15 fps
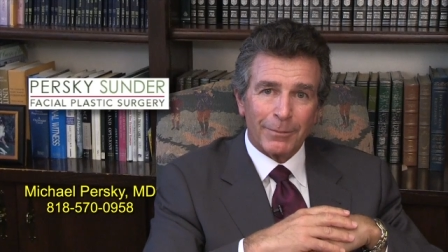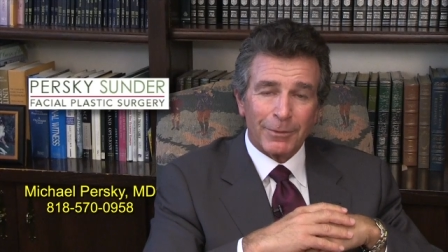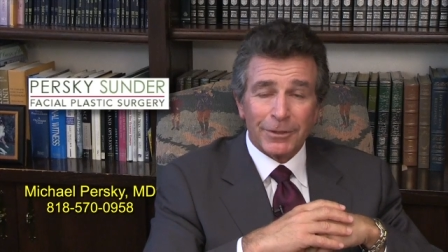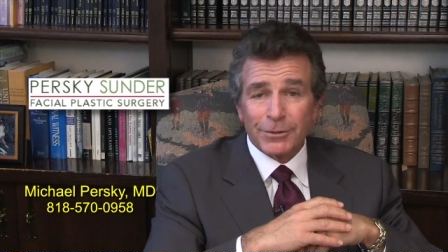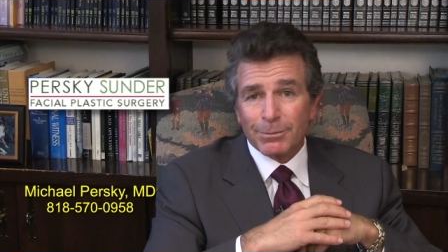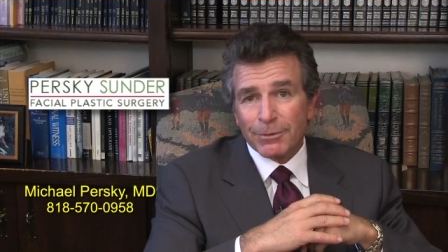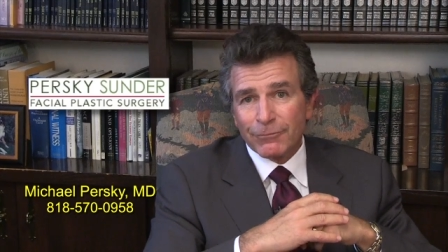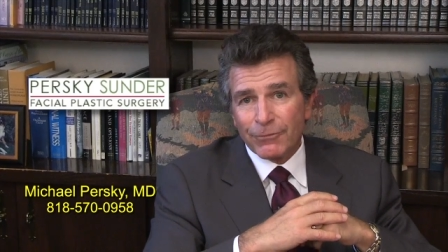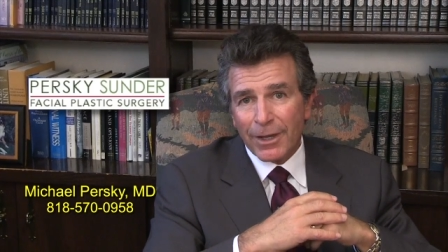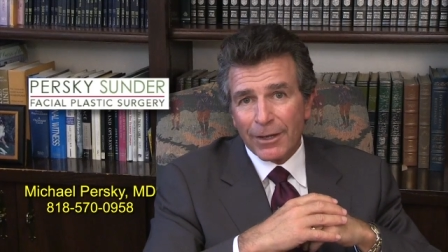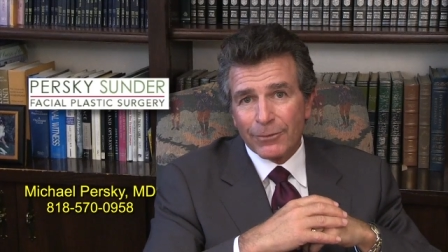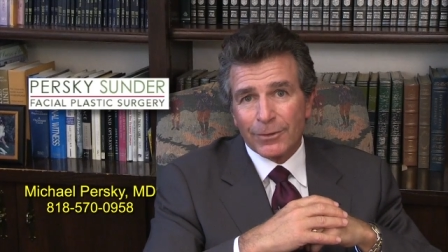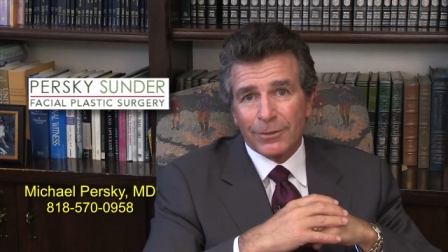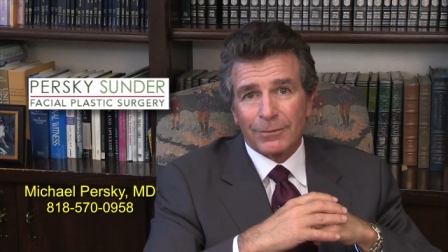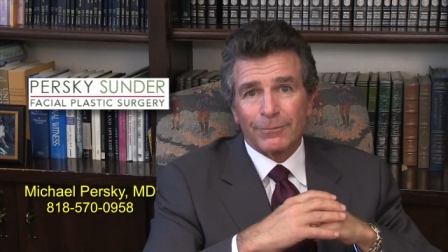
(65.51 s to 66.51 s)
And it's been
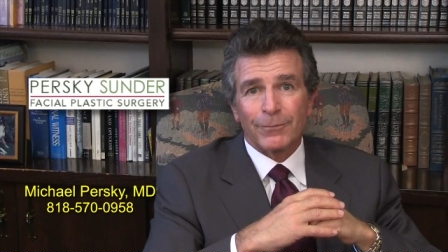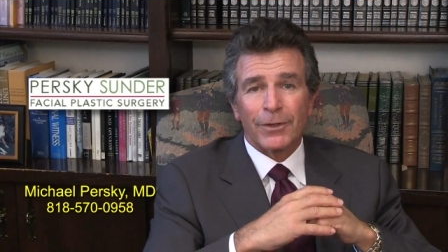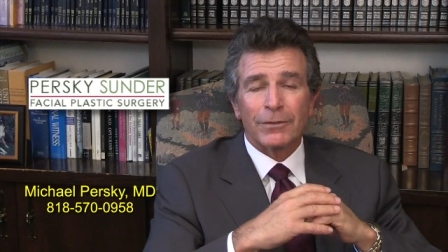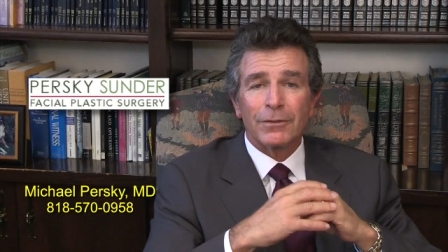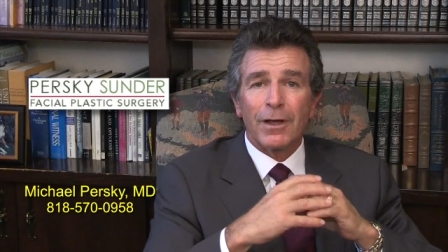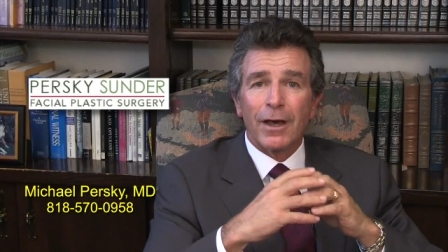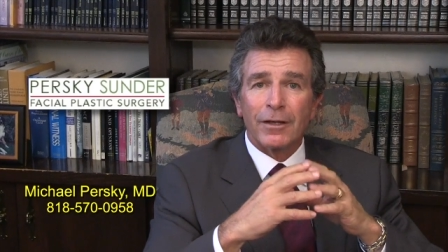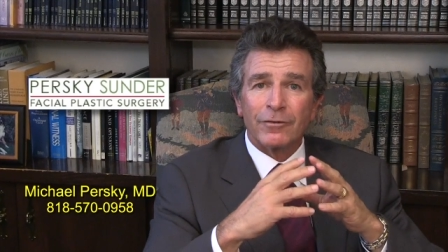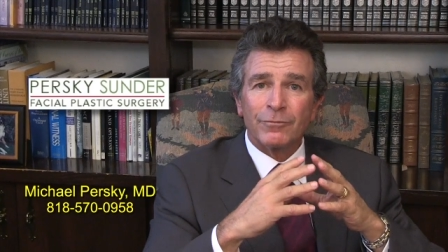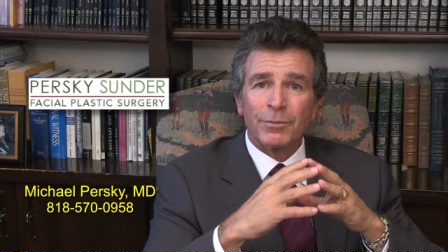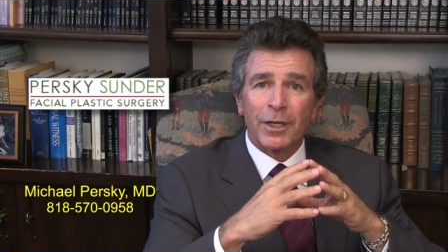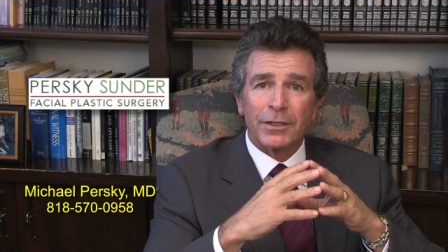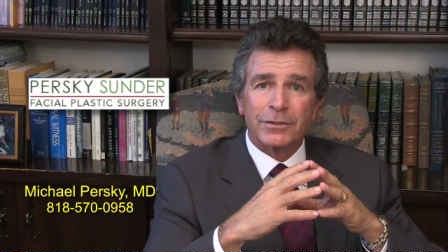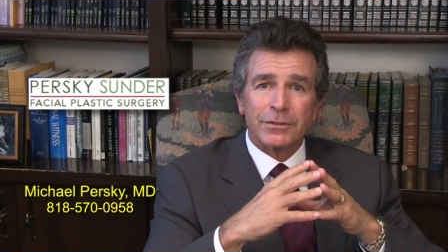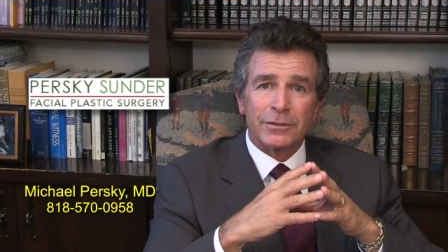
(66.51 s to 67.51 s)
found that a lot of
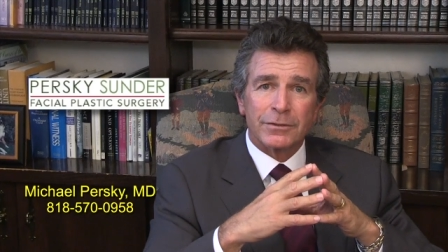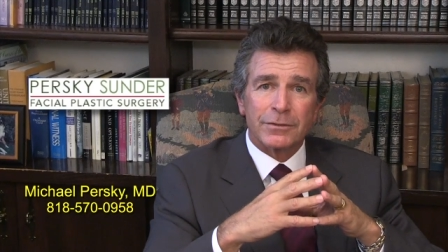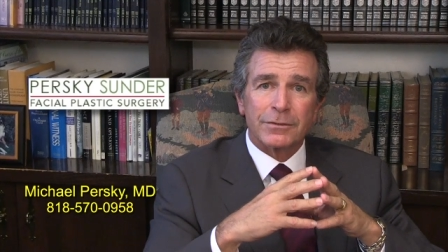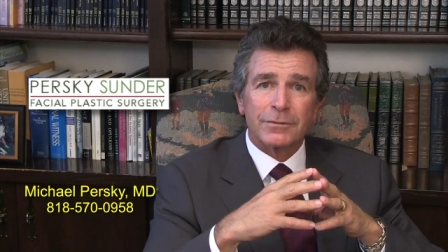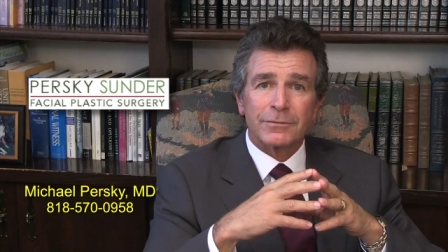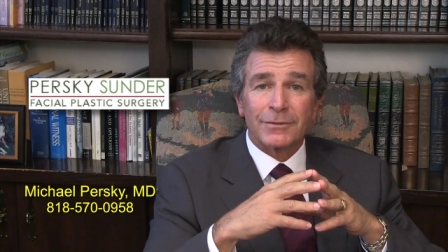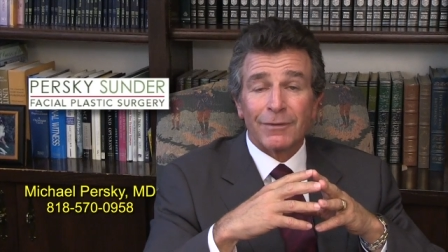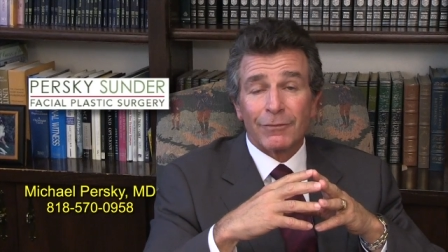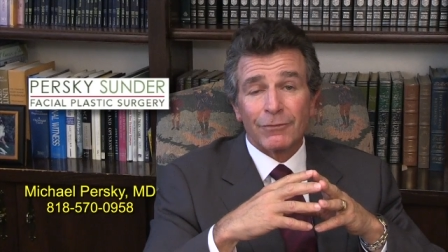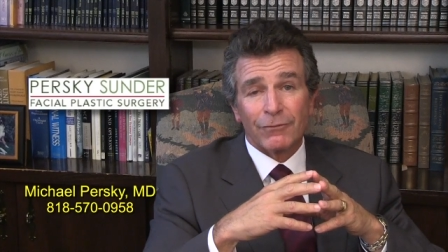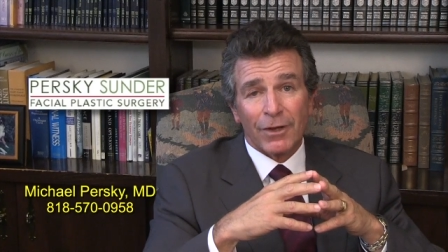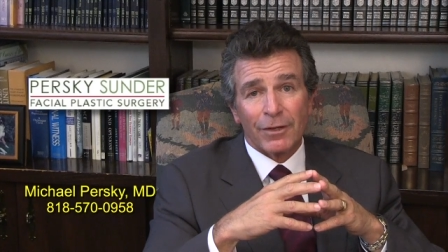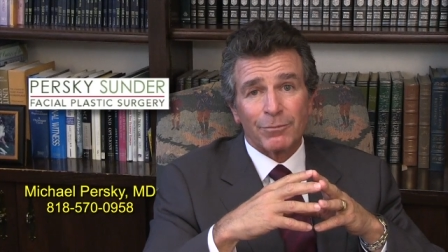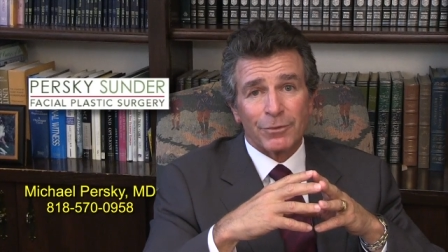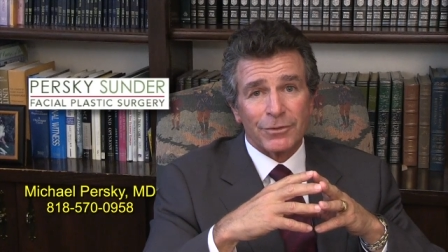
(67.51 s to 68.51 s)
patients,
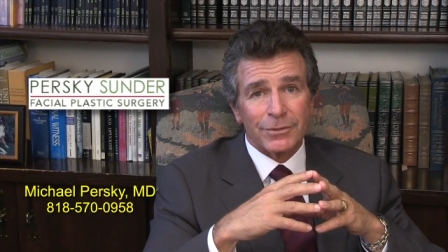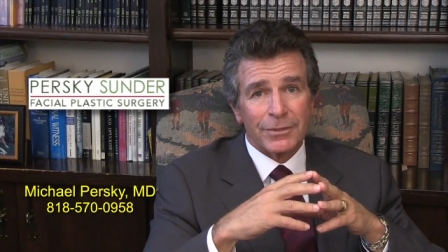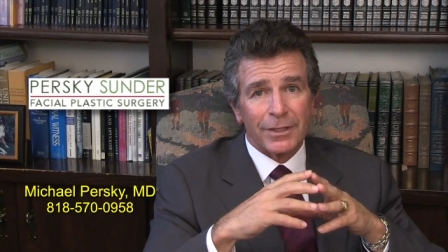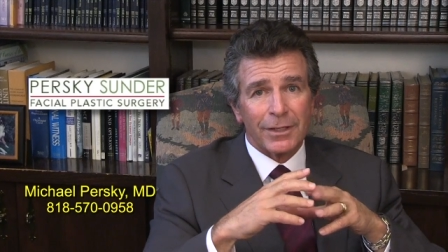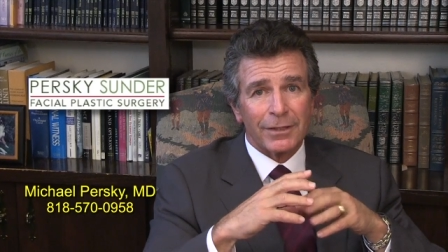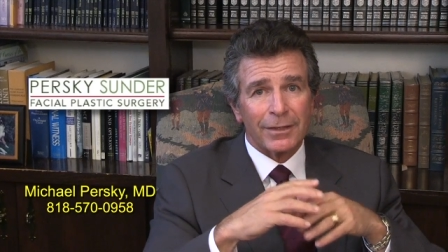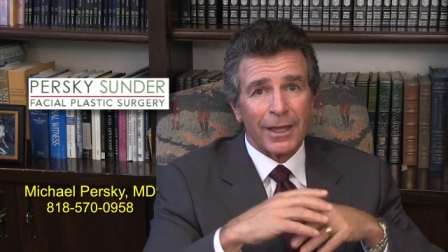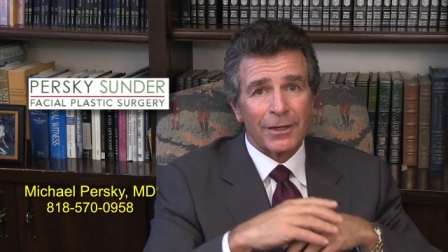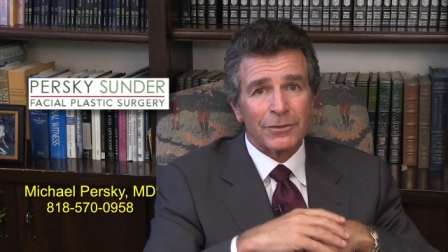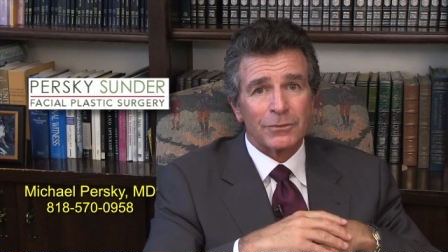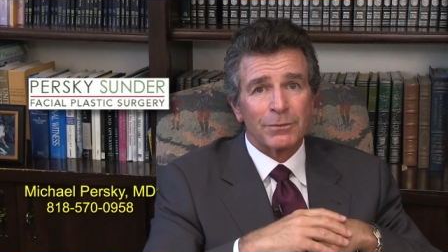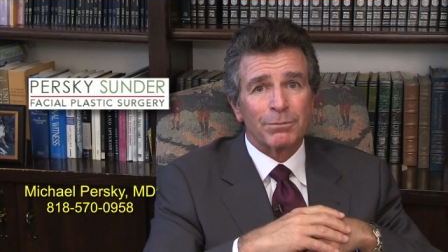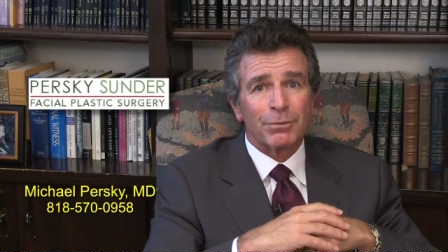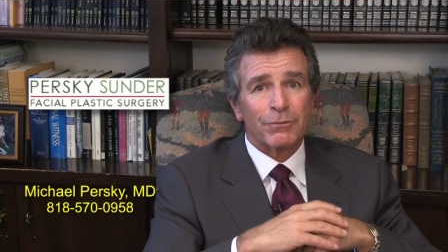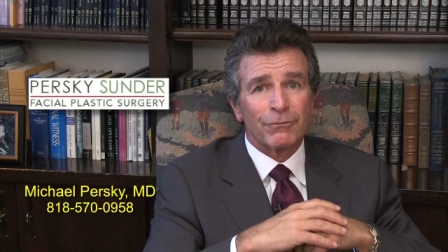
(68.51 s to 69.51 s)
75%,
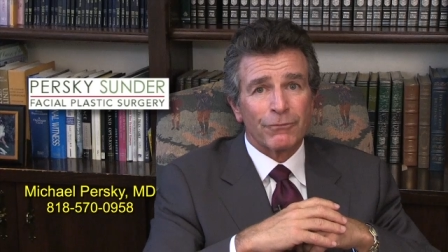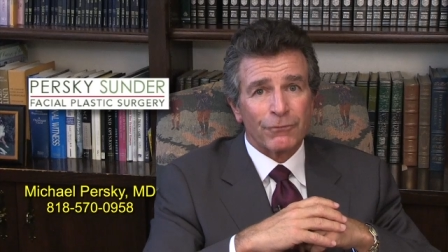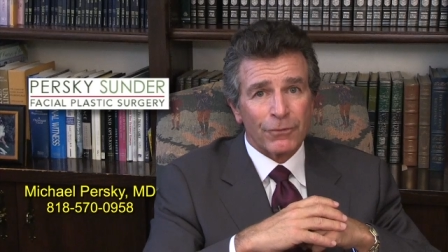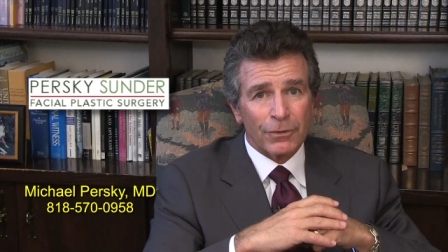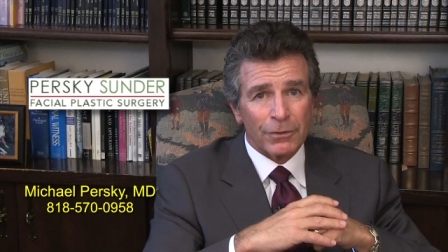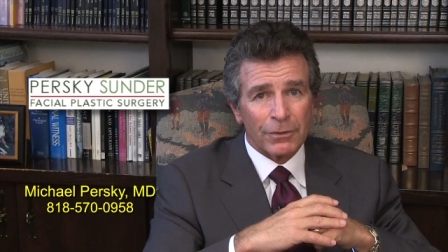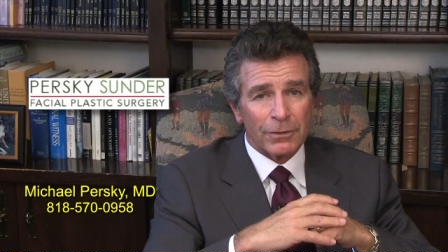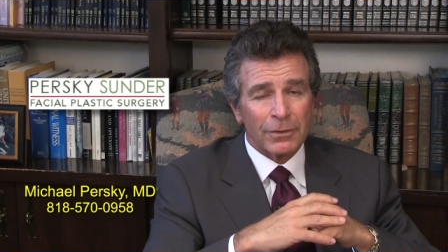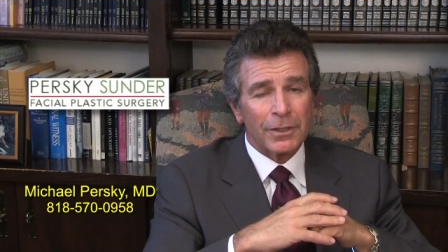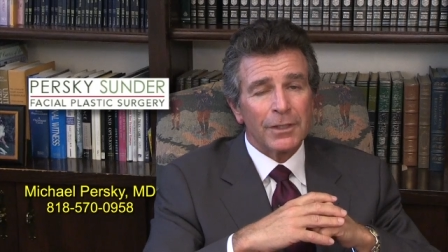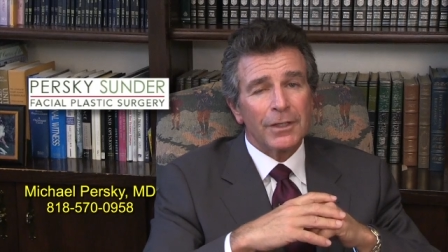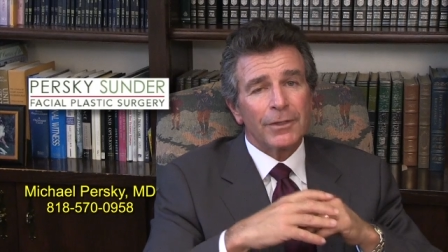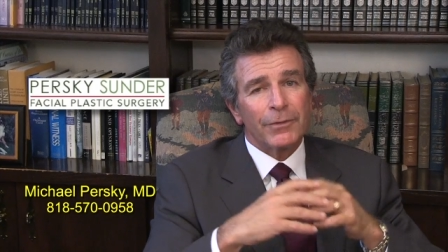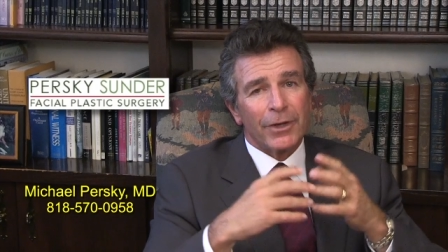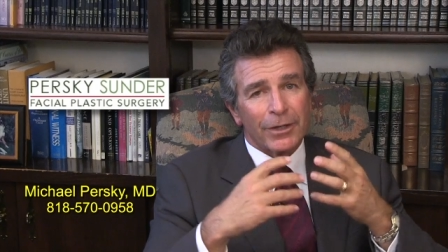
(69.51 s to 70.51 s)
actually prefer
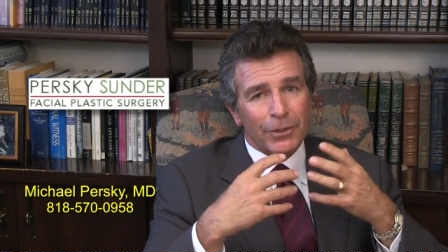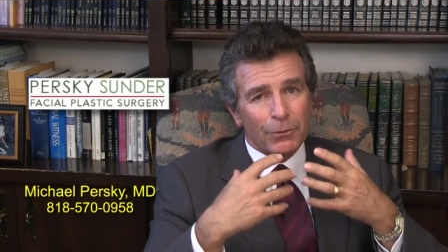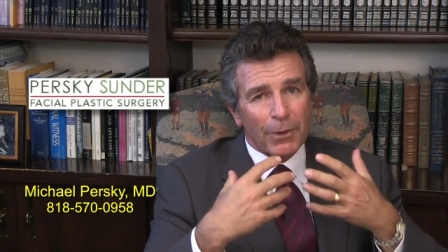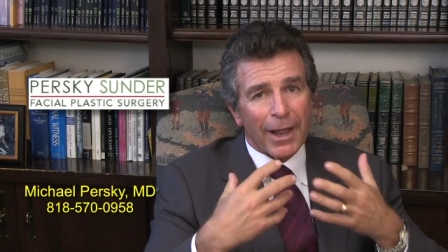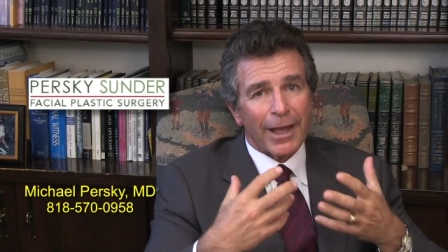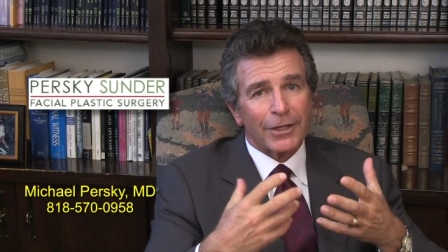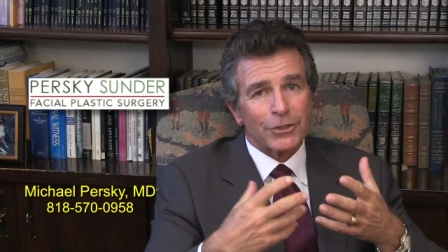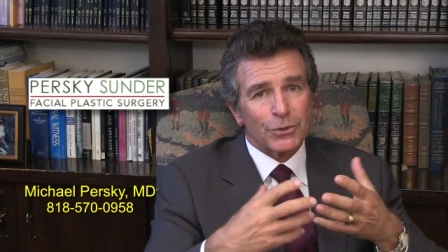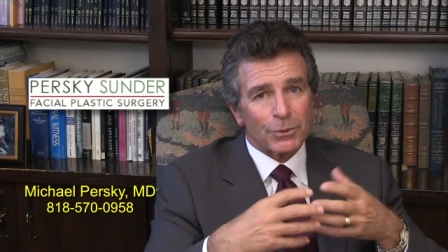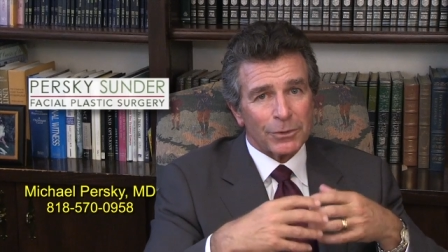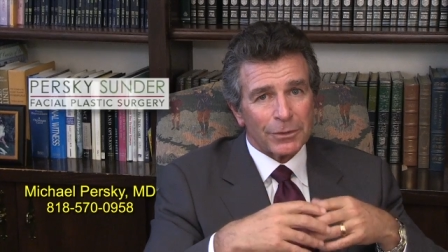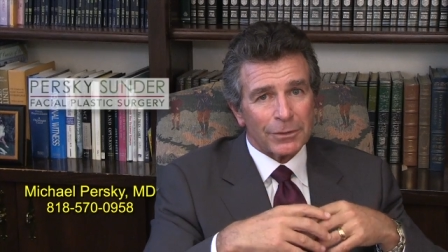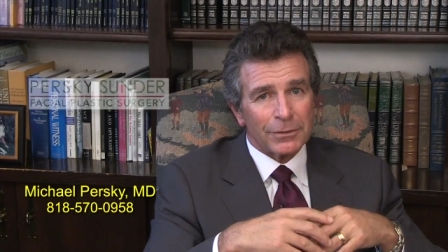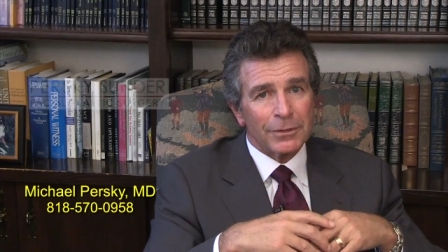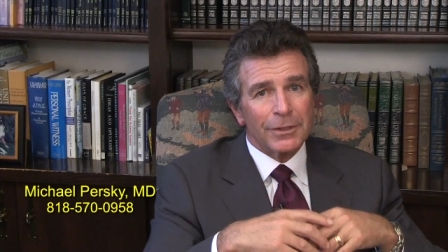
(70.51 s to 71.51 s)
a
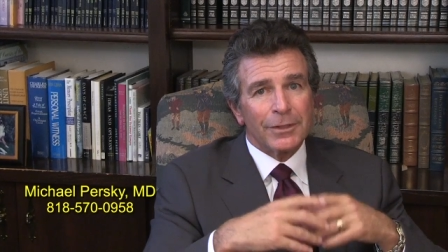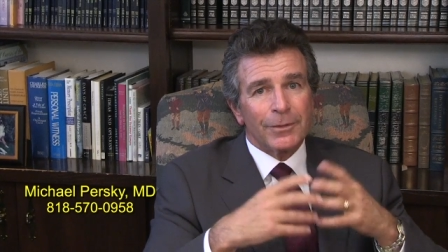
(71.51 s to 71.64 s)
gradual